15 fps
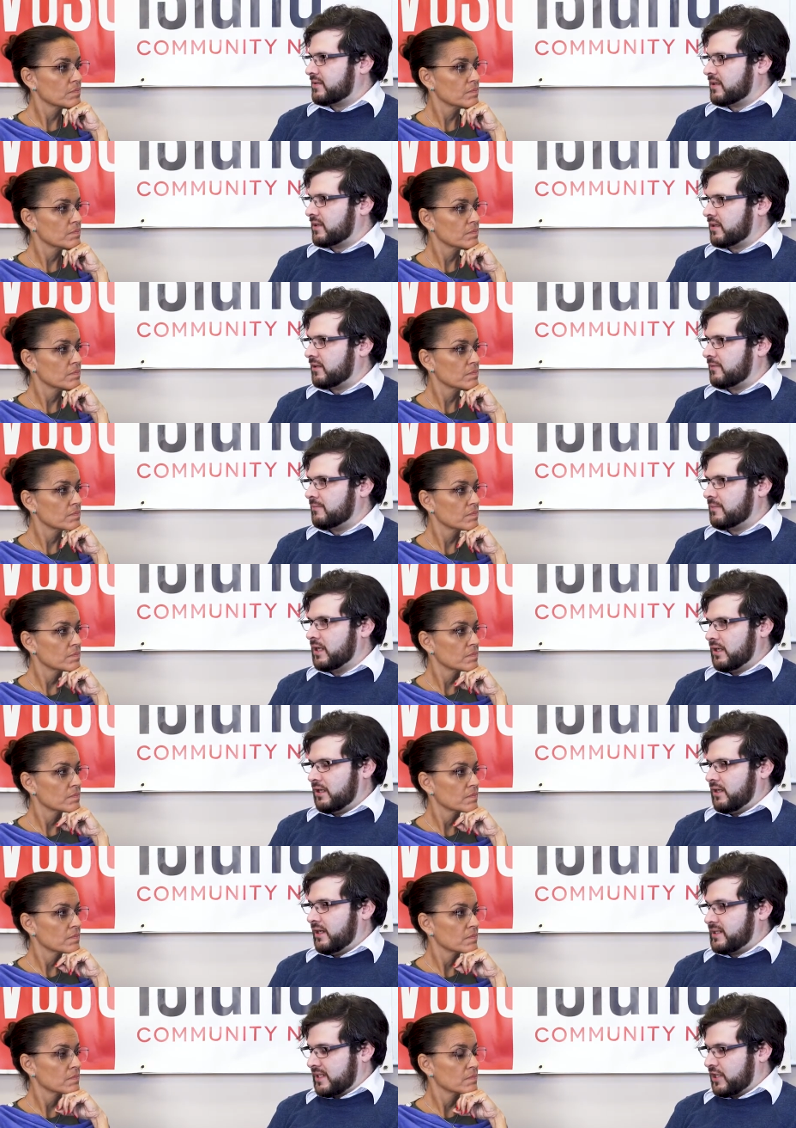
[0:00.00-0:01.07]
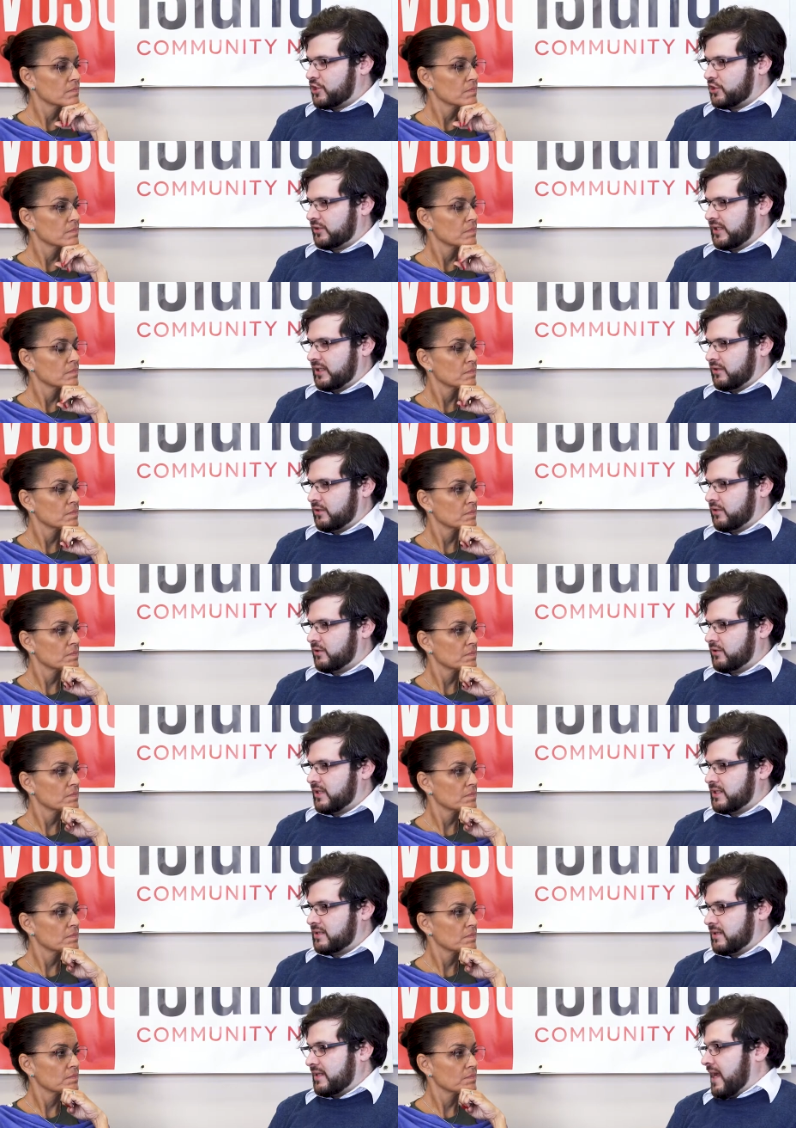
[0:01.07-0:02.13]
Speaker 1: Um, essentially, there
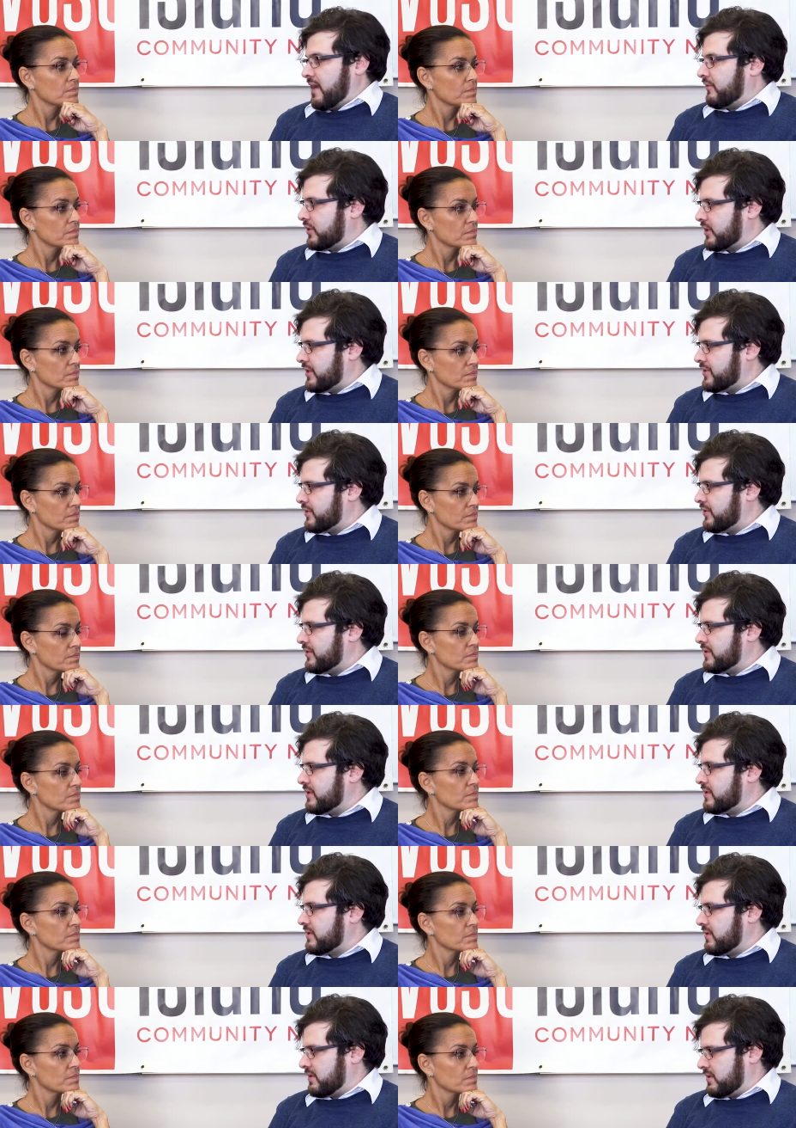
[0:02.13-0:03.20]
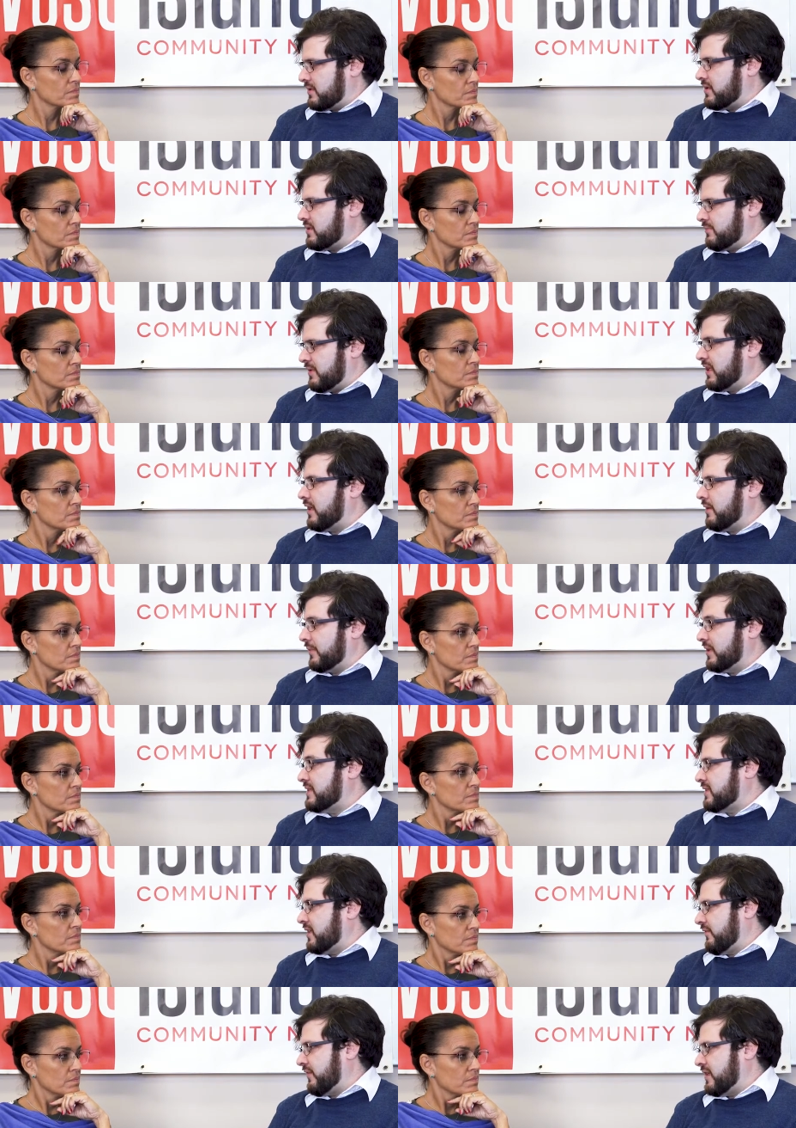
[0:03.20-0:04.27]
it's the advertisers. It's it's these big companies
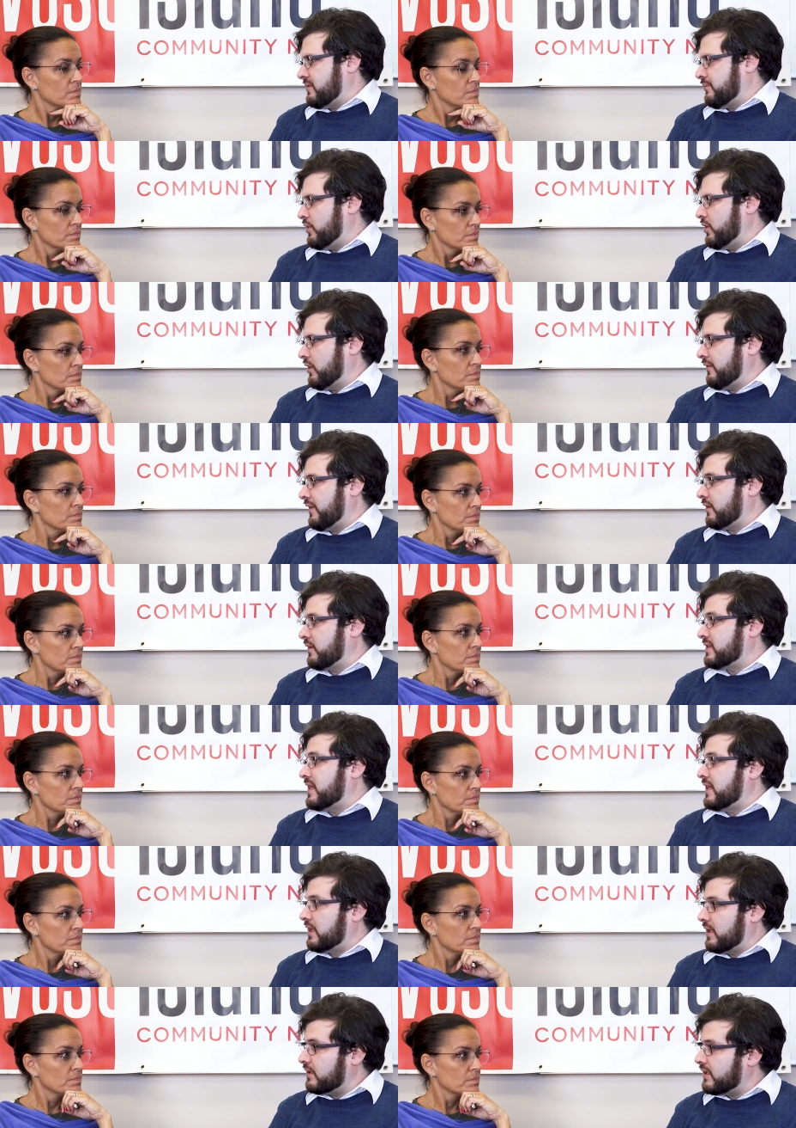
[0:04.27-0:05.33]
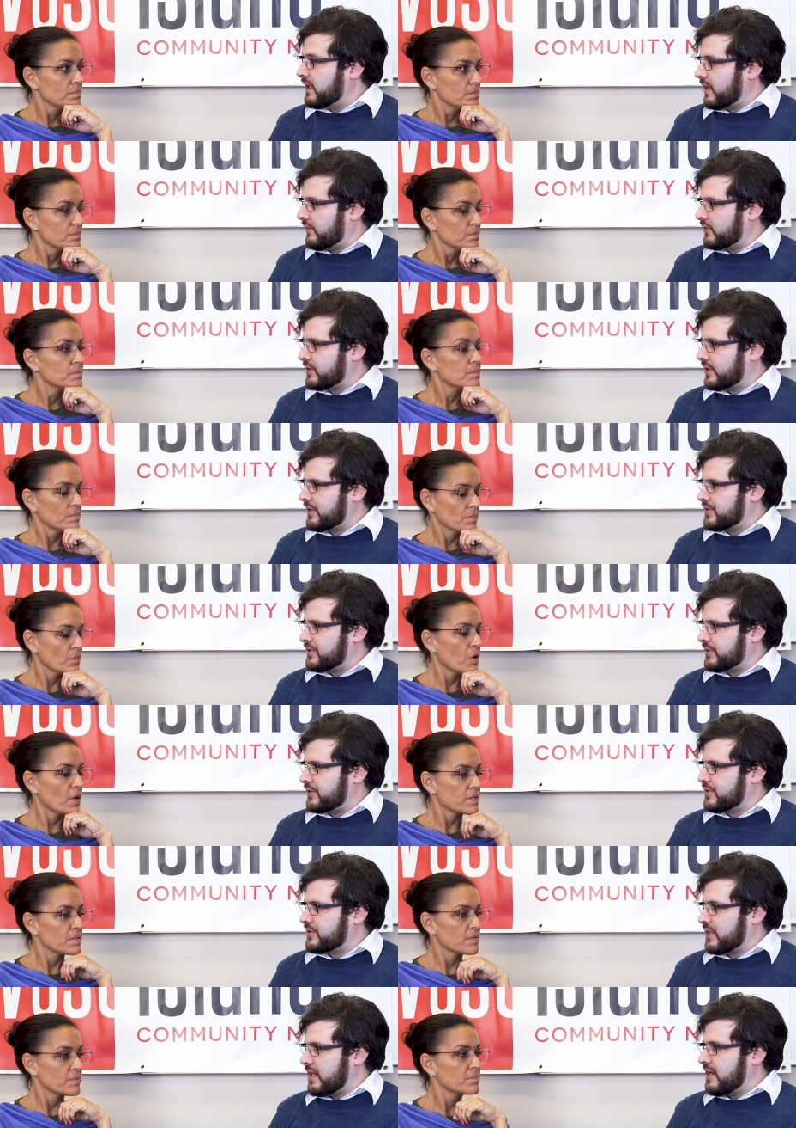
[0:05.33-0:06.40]
like Facebook that are taking the advertisers
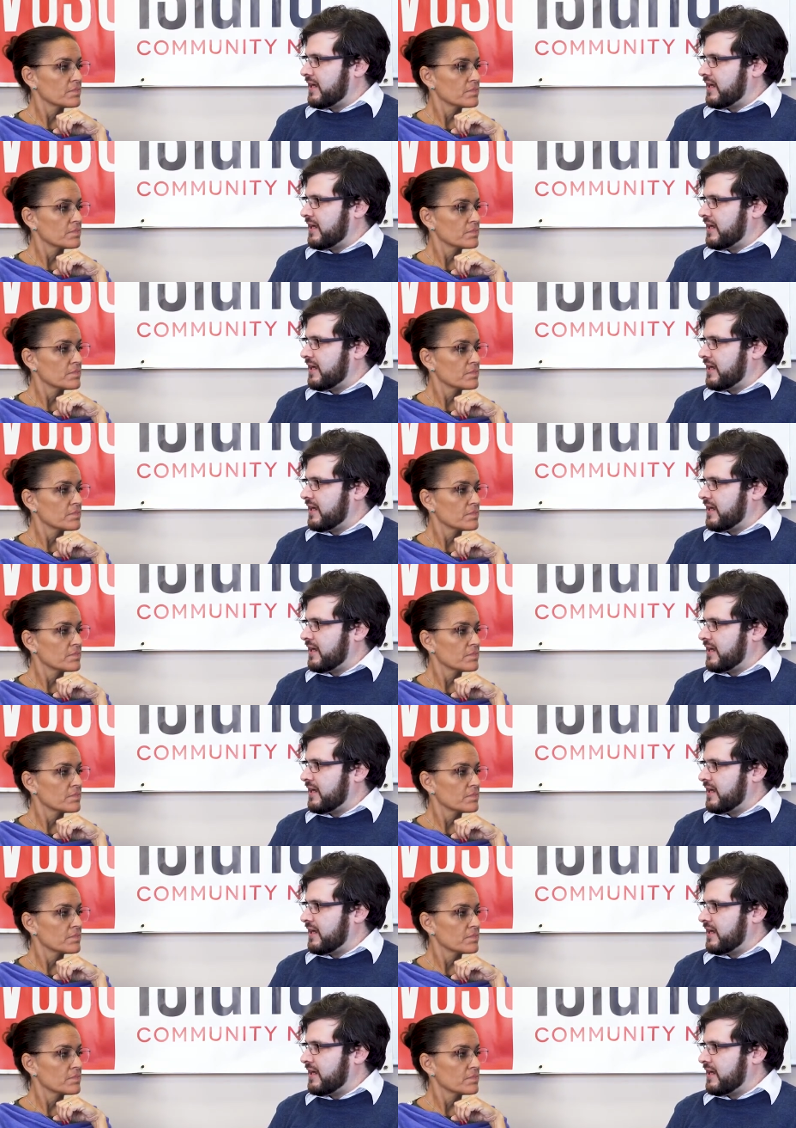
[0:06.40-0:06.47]
right.